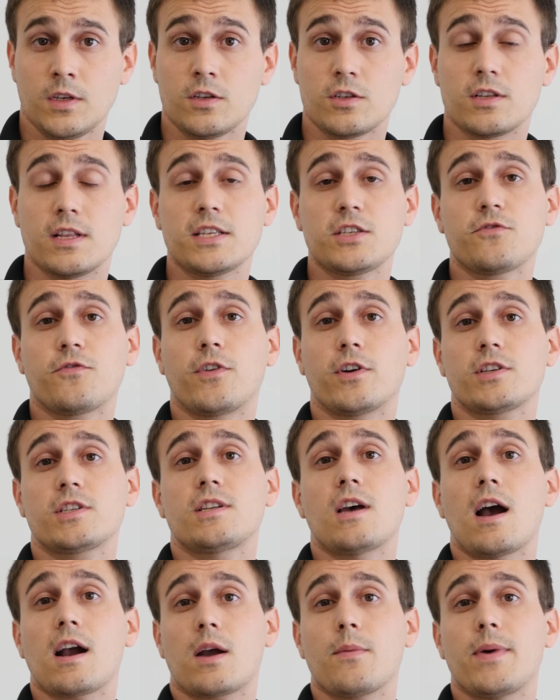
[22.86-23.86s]
So let's first
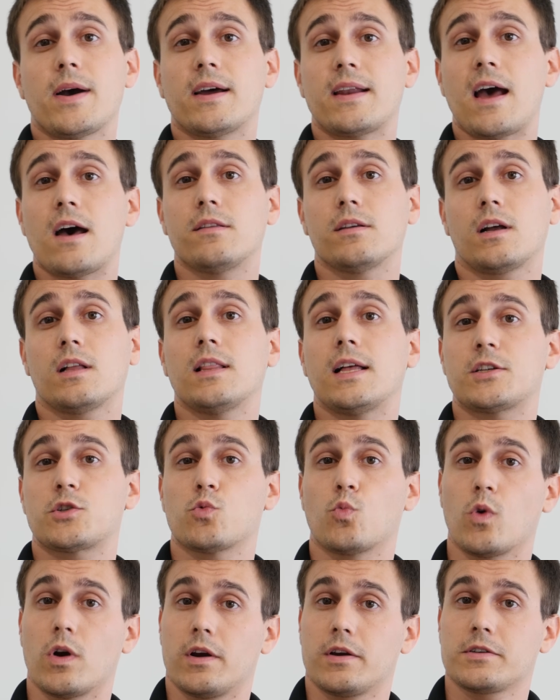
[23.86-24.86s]
talk about how the clutch
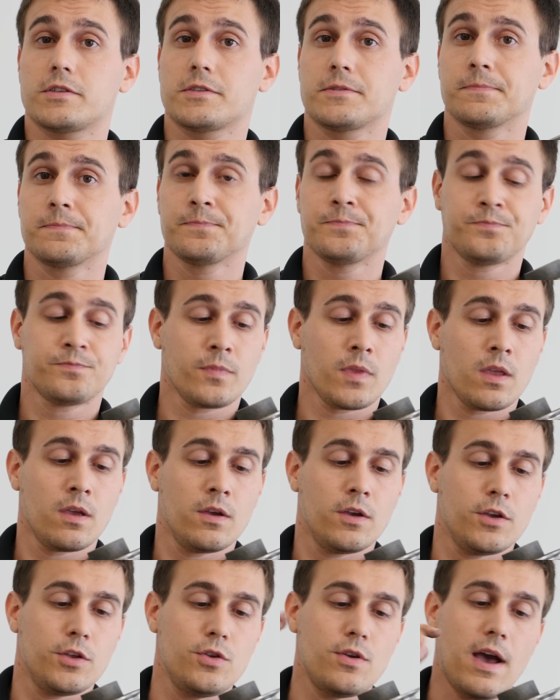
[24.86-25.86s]
works.
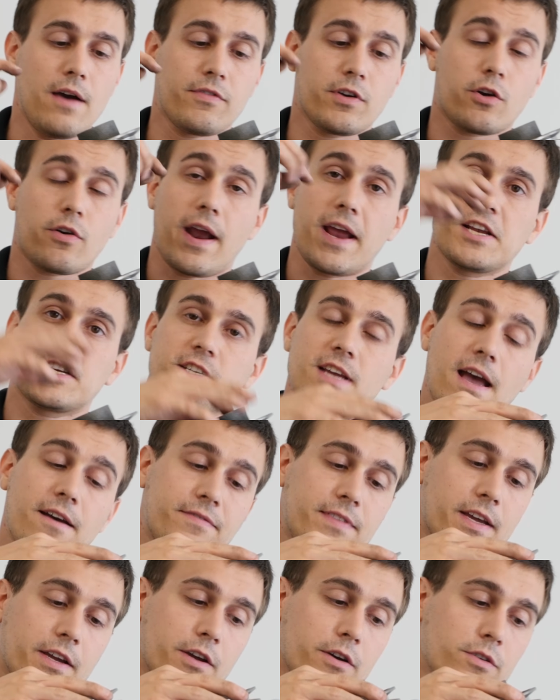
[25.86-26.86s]
You have a crankshaft
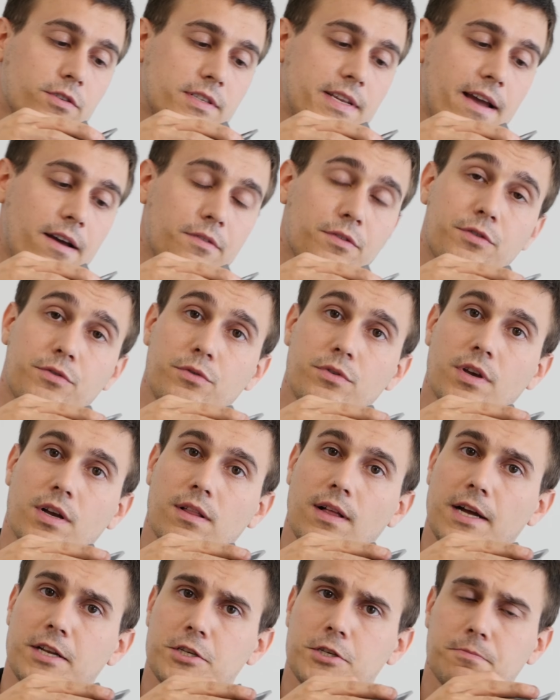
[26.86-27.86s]
that goes down through the
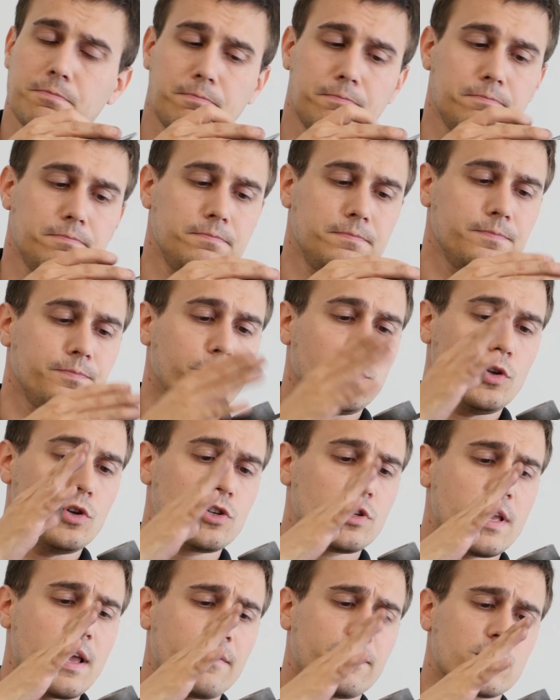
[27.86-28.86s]
clutch. You
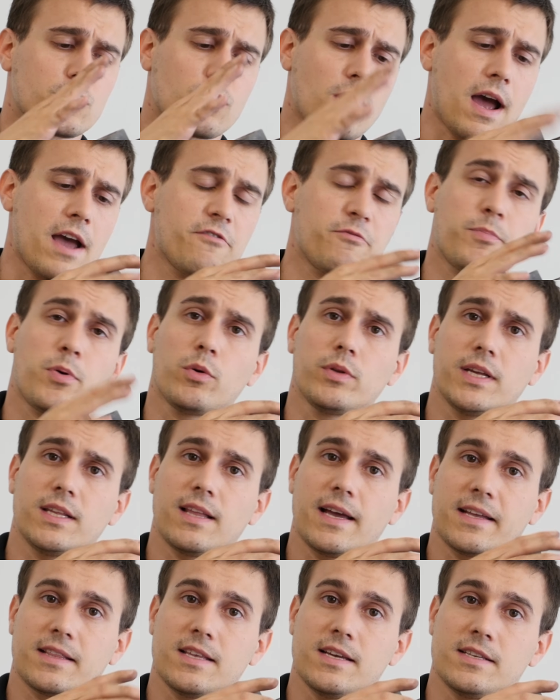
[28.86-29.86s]
usually have a drive pulley
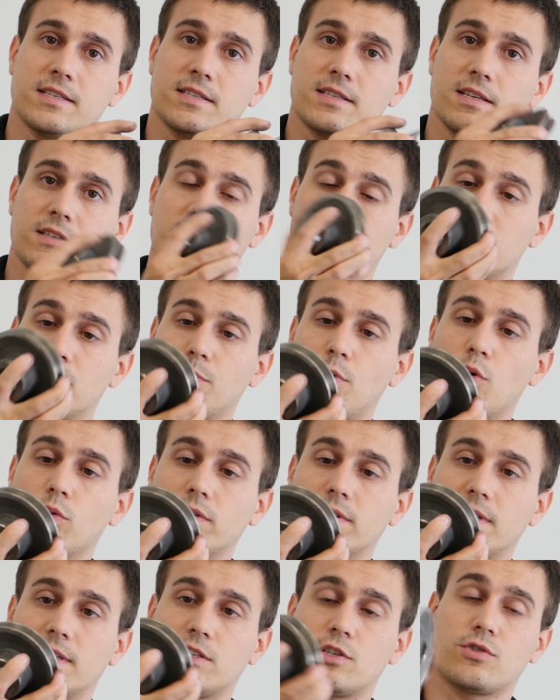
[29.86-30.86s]
like this. This is the
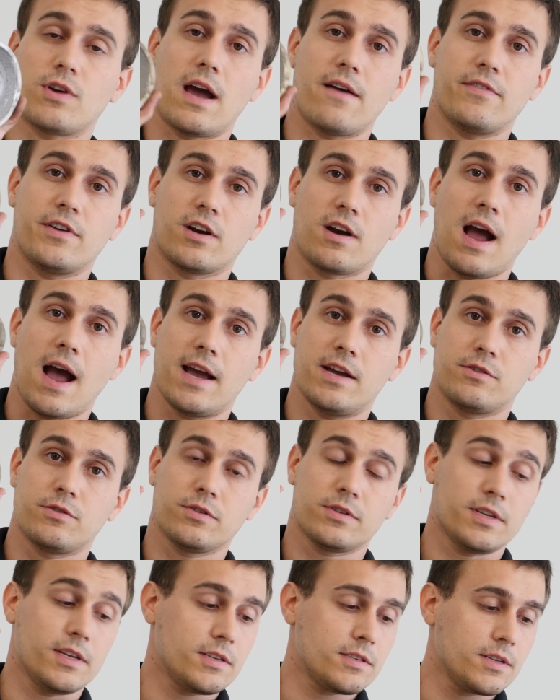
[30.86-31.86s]
pulley that's driving your hydro
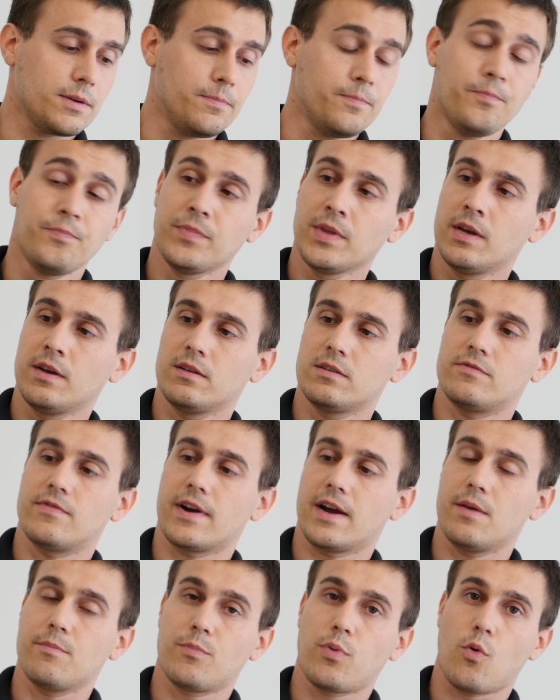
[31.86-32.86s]
system. It's
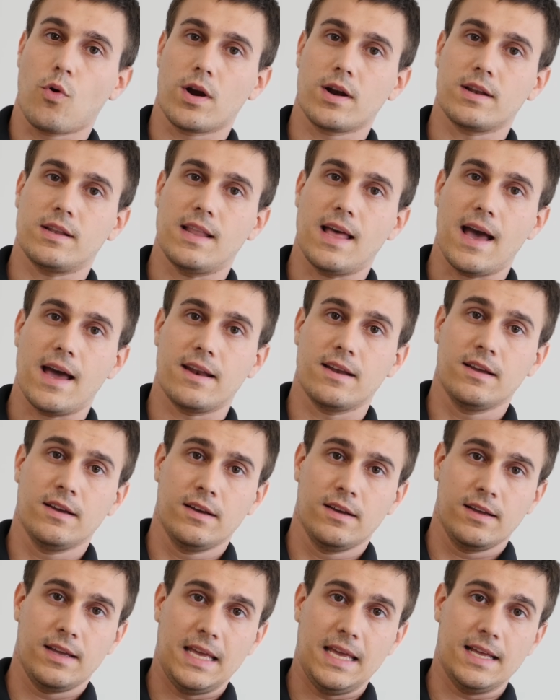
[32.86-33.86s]
very important that
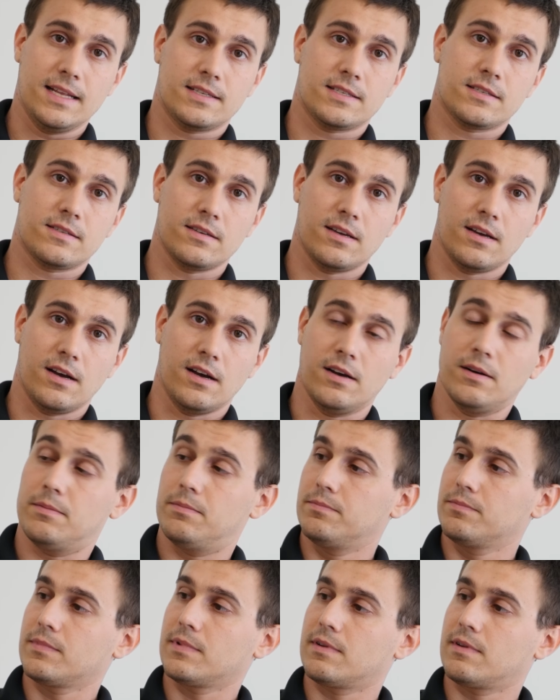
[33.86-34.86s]
it's
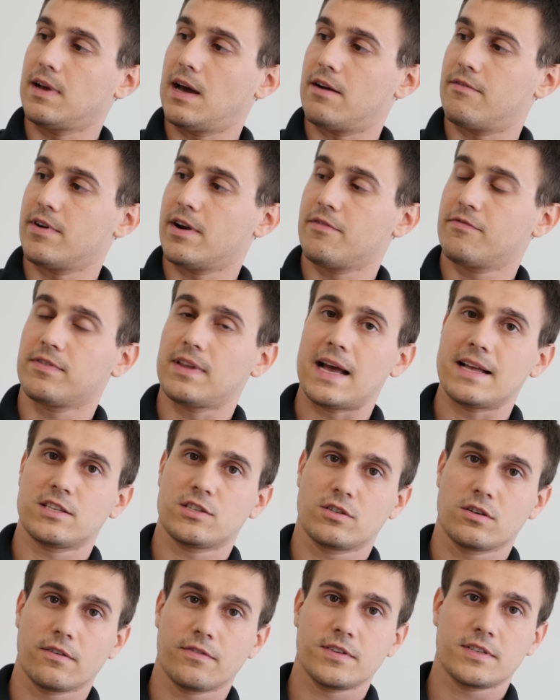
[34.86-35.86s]
got a very flat
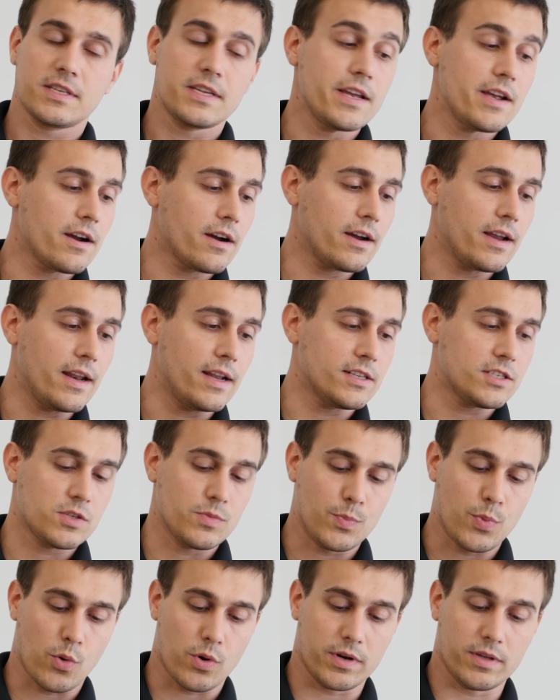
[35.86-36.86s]
surface here and it's
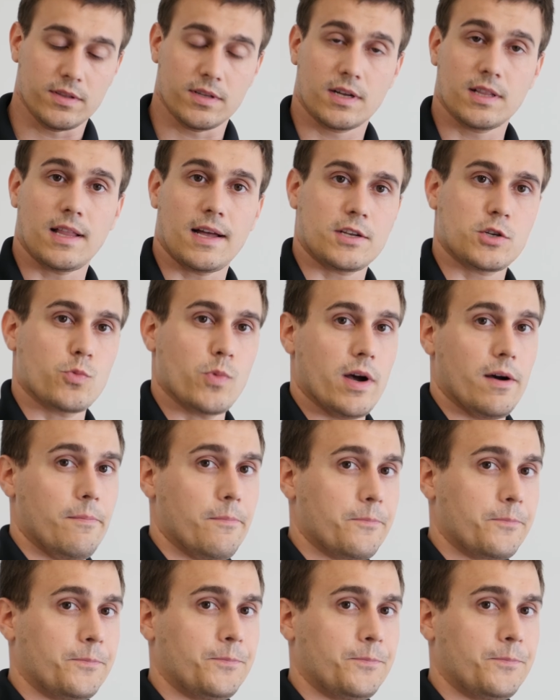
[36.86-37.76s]
supporting the clutch well,